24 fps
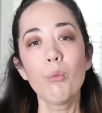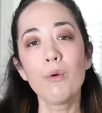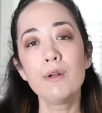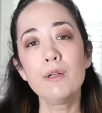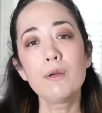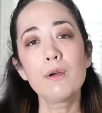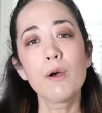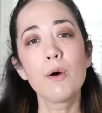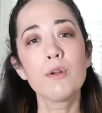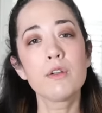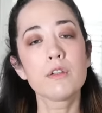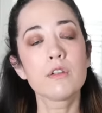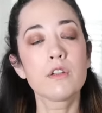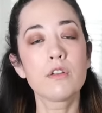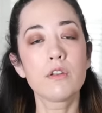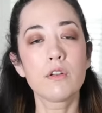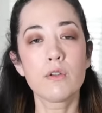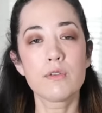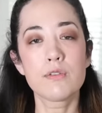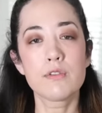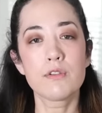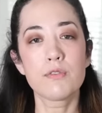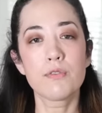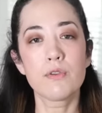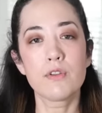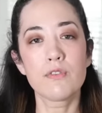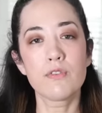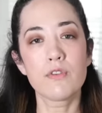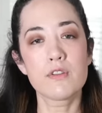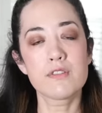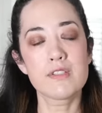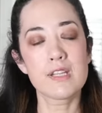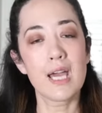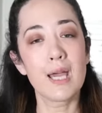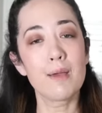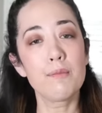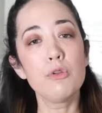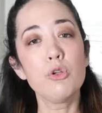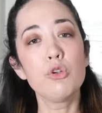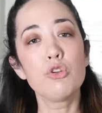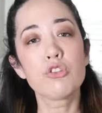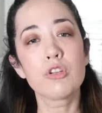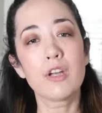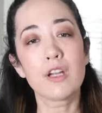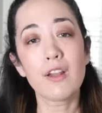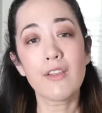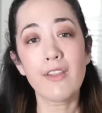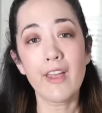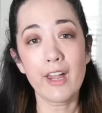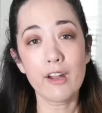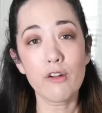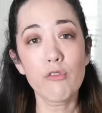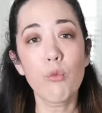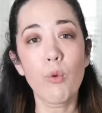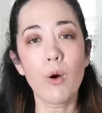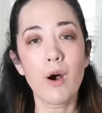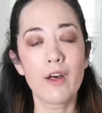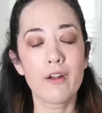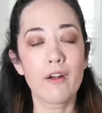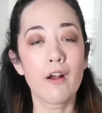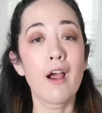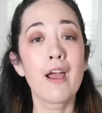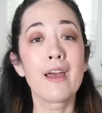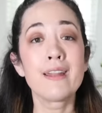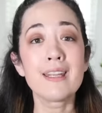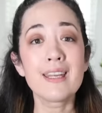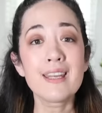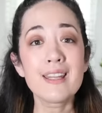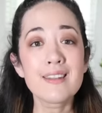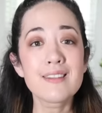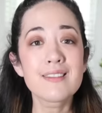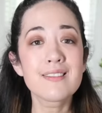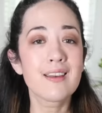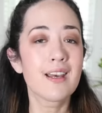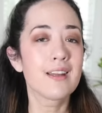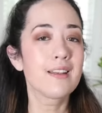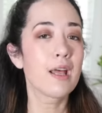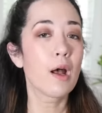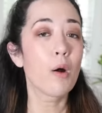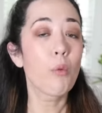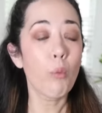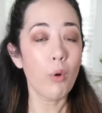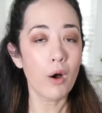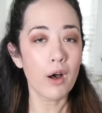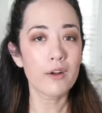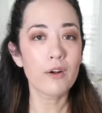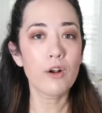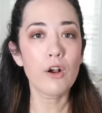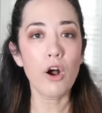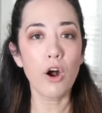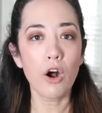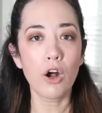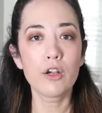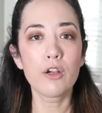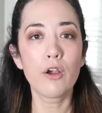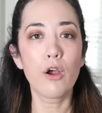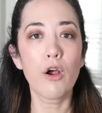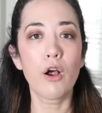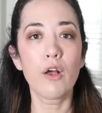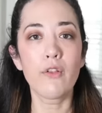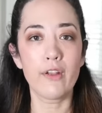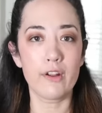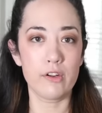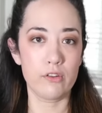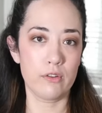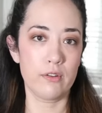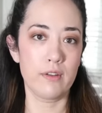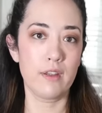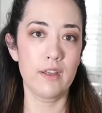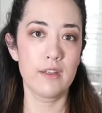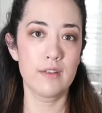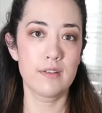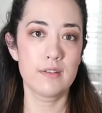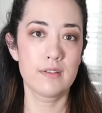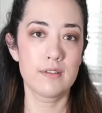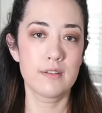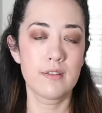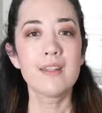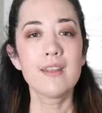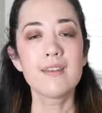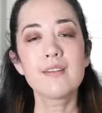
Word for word: When you go into ketosis for the first time, you shed a lot of water and inside that water are your electrolytes.